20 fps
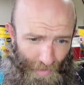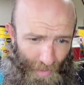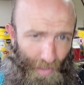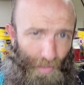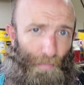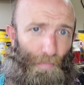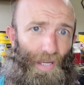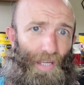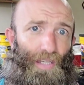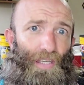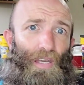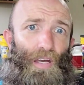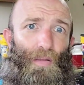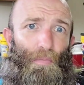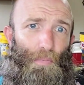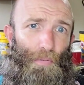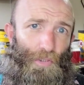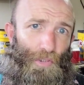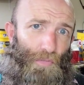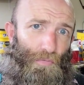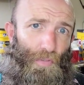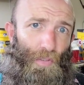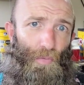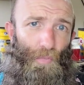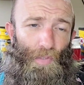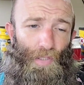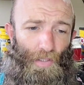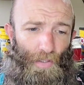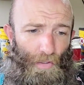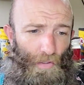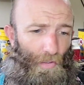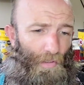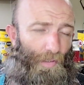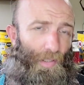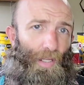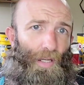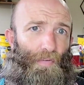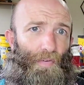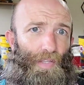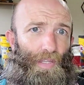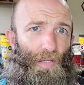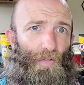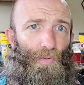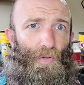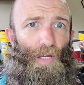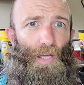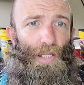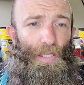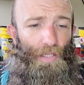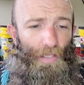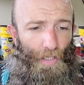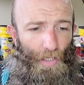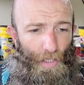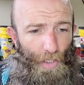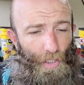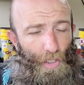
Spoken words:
take the bike out, put your front wheel on, get everything ready.